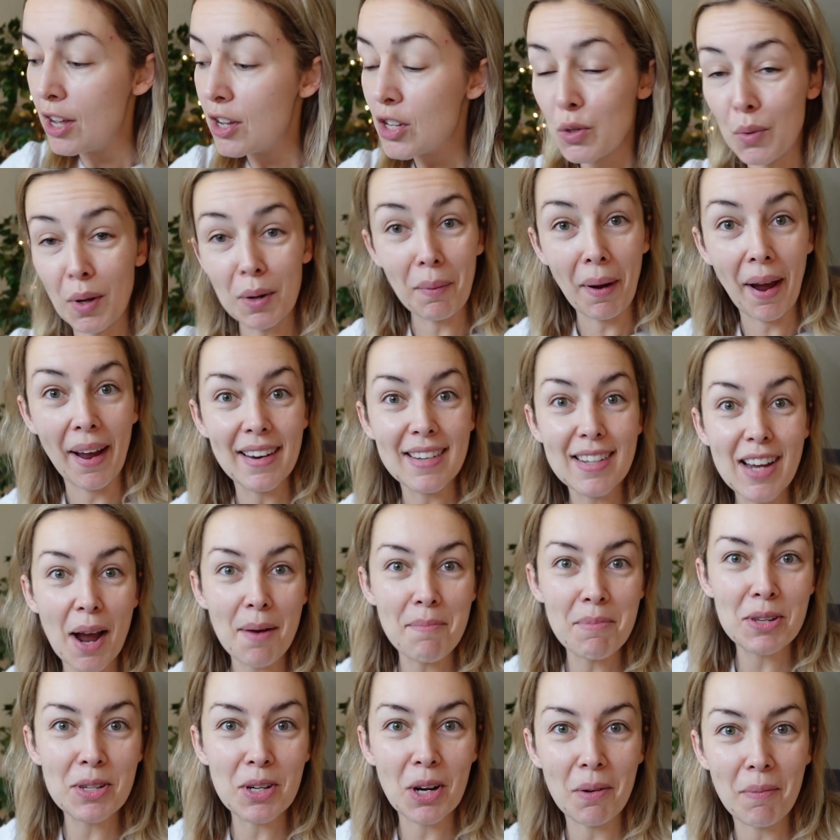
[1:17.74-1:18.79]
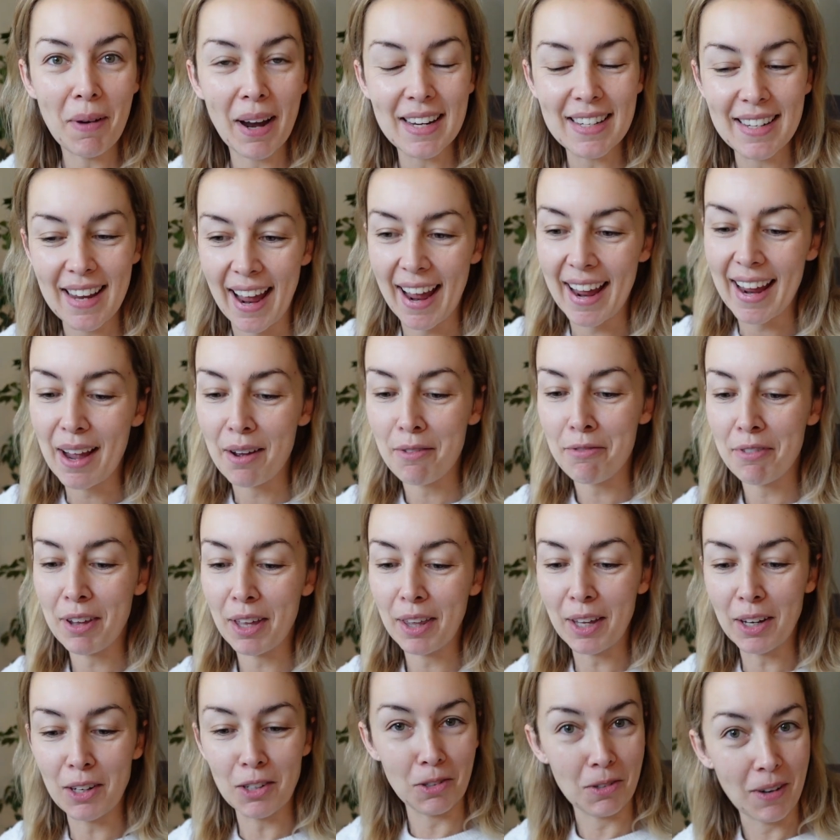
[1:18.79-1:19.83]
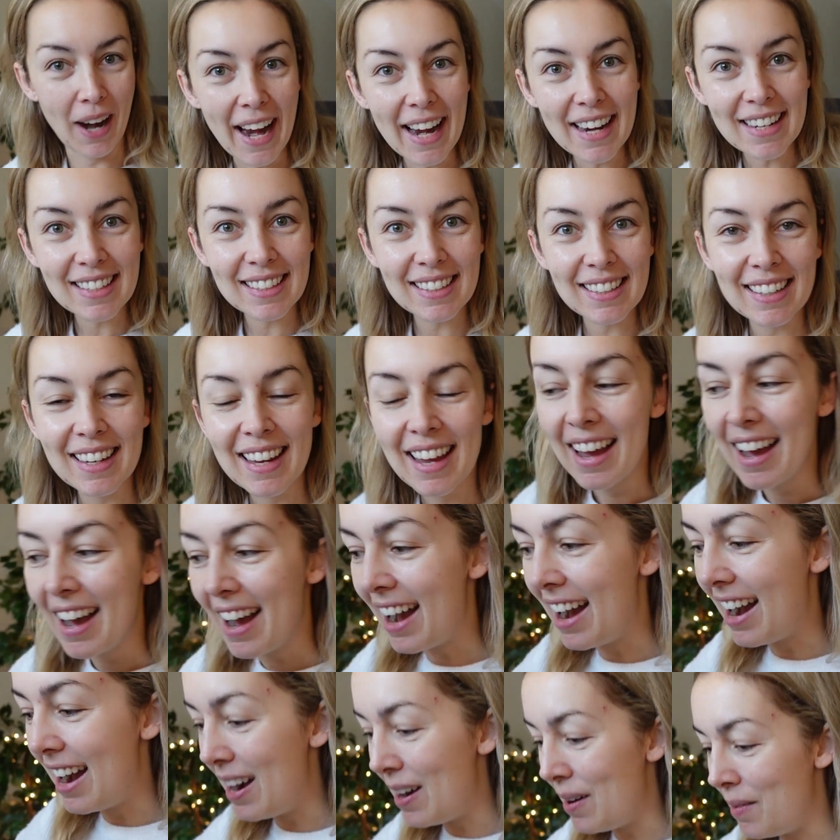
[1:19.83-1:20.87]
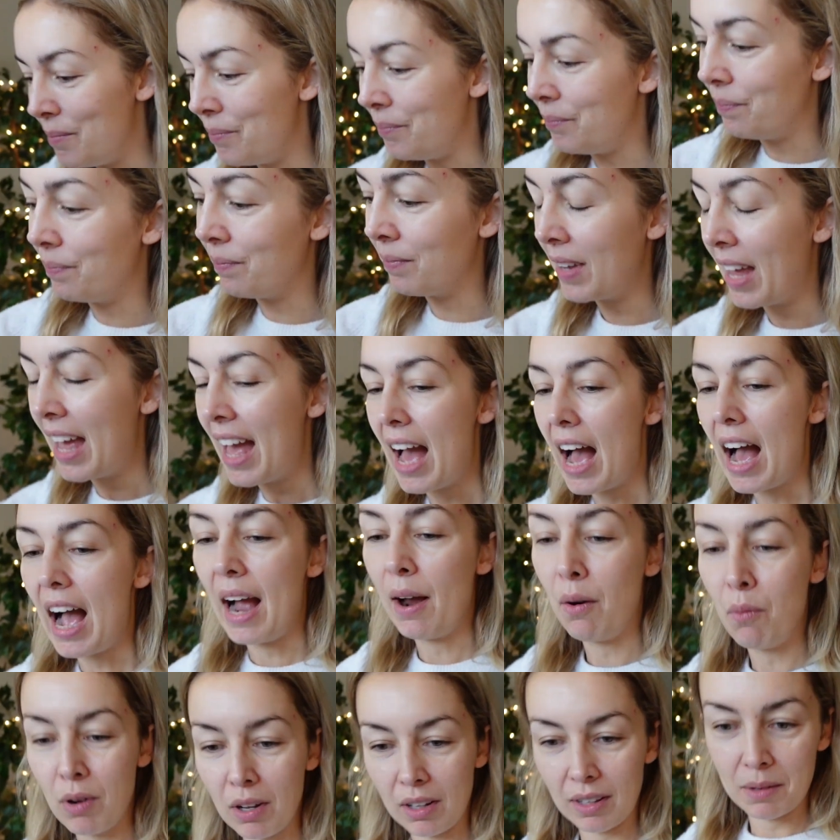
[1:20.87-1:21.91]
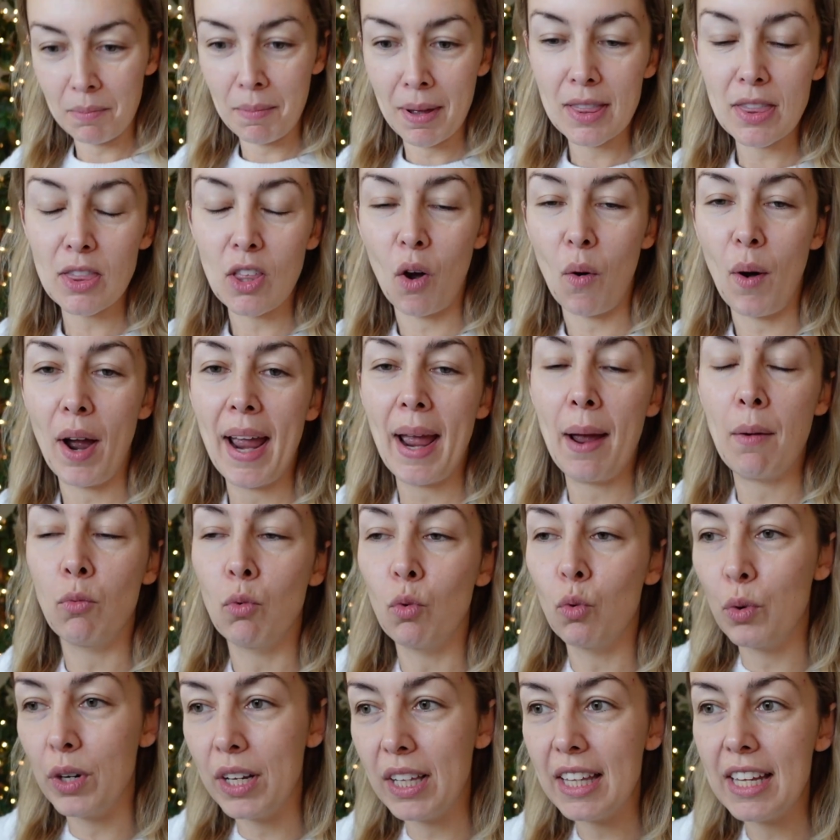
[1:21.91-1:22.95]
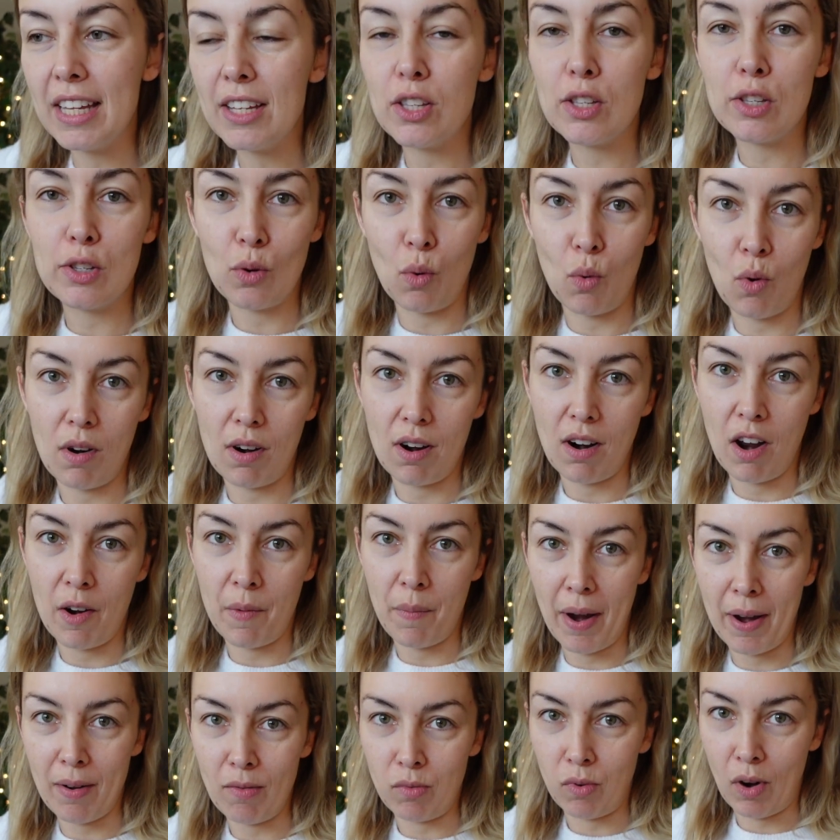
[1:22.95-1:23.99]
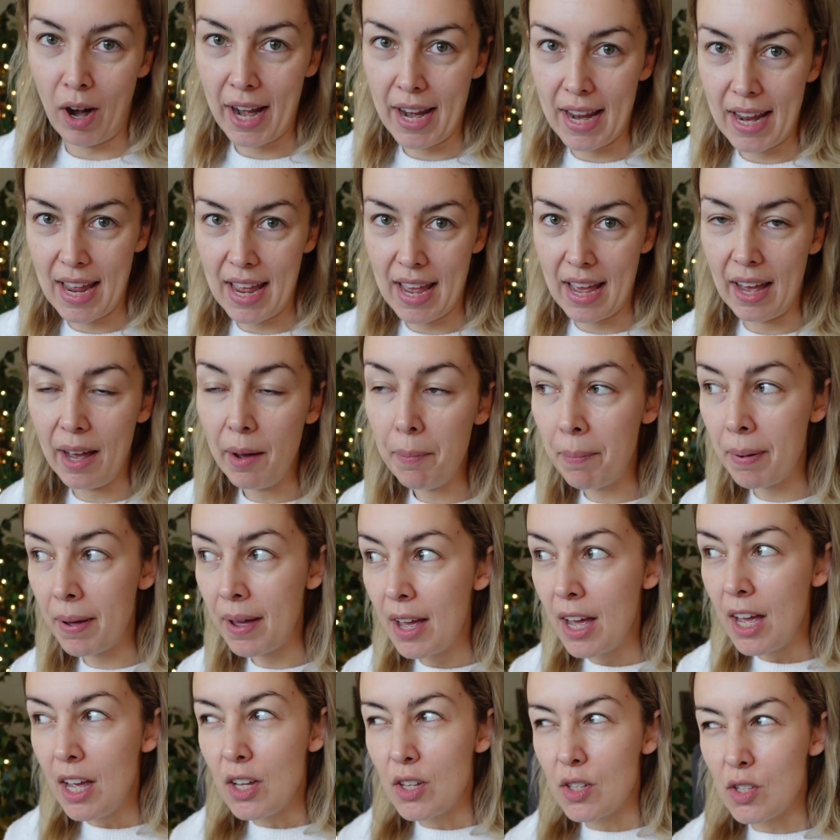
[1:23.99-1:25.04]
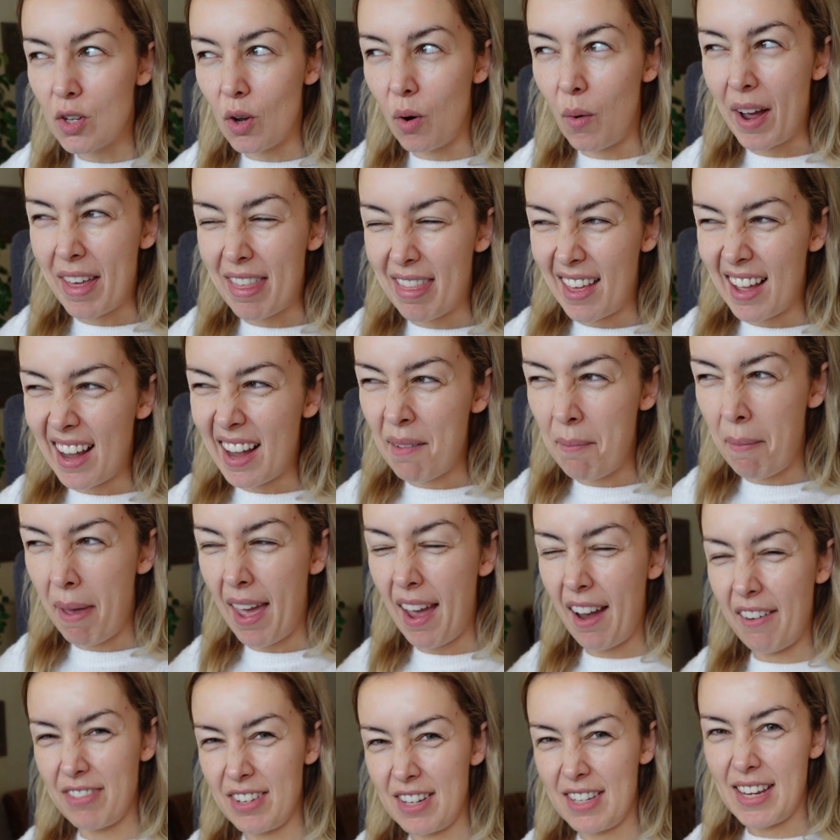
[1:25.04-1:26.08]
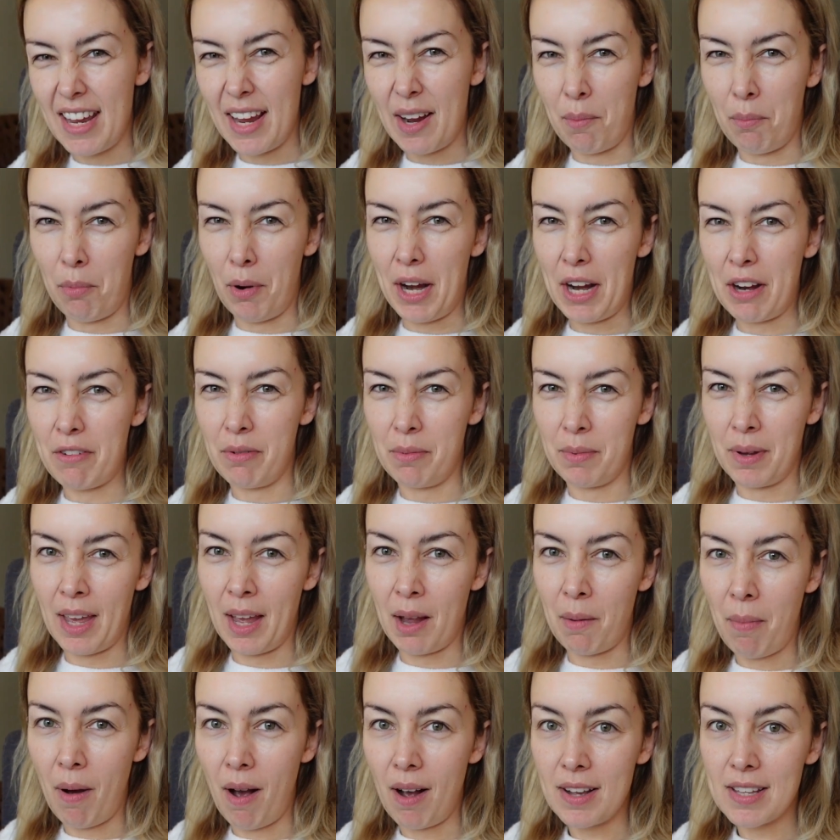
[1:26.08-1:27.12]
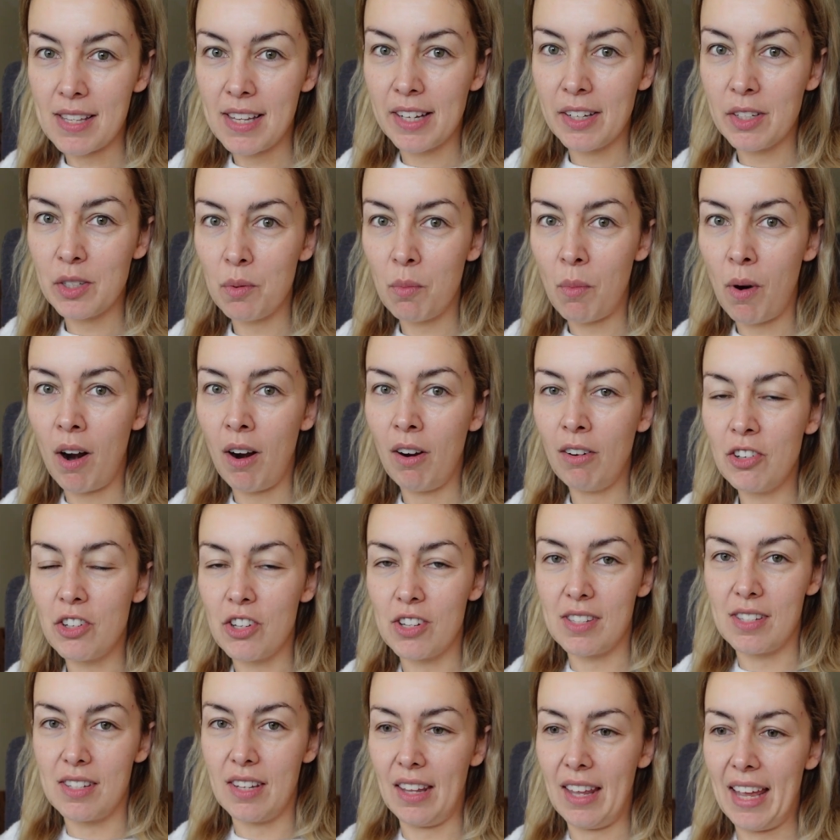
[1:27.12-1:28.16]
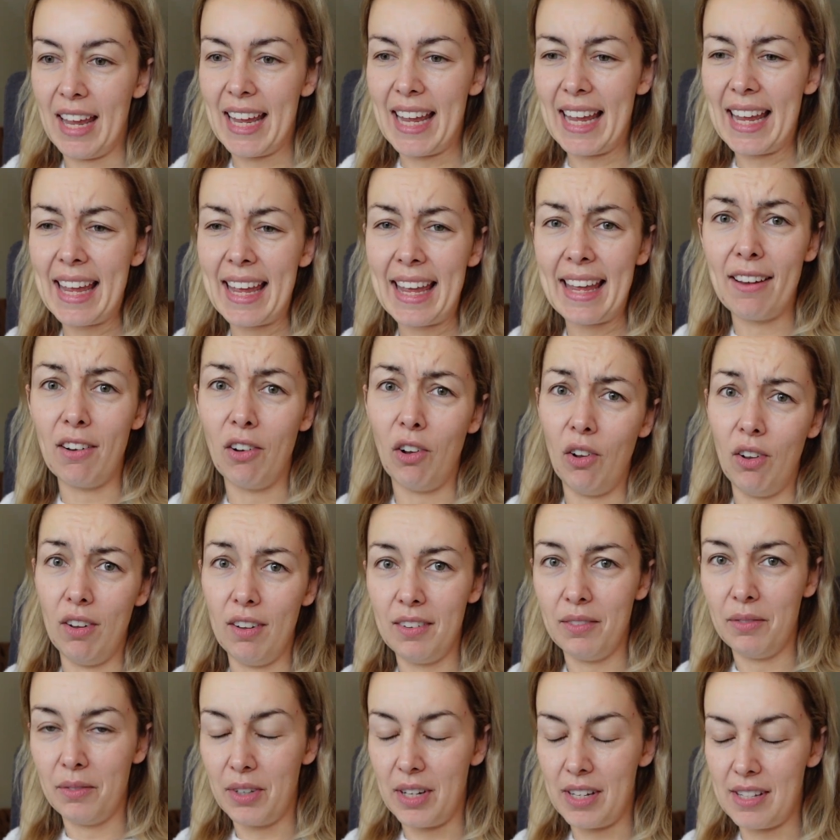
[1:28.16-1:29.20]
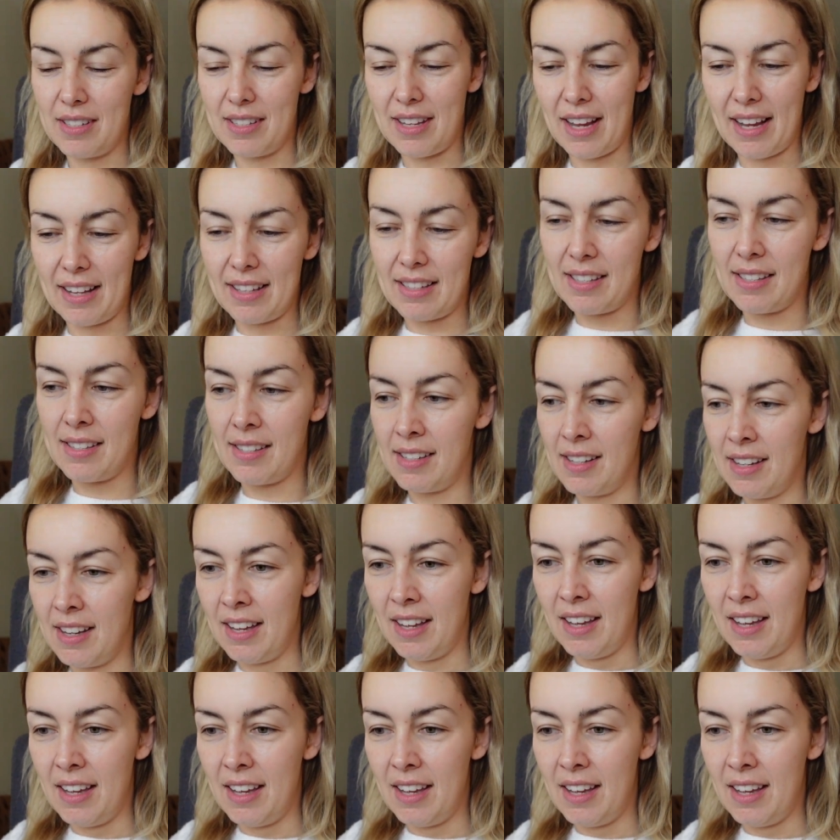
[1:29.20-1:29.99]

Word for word: So anyway, time to start my day. I'm feeling great. Um, I will admit though, I am really sore on my right hip, so I think I may have to take a break from kickboxing tomorrow just to like heal, because that's